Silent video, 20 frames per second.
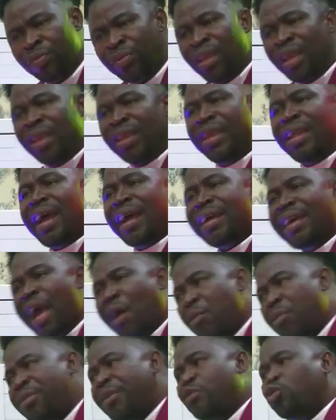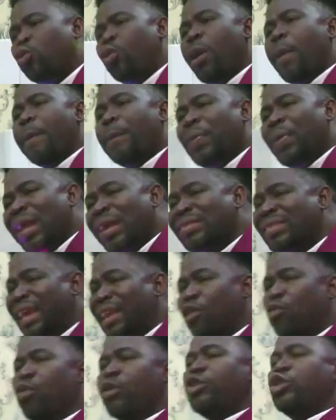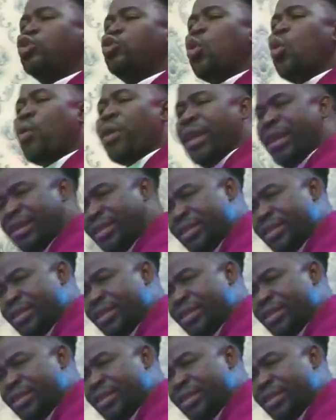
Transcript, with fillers: They are carrying it to a place that they will store it,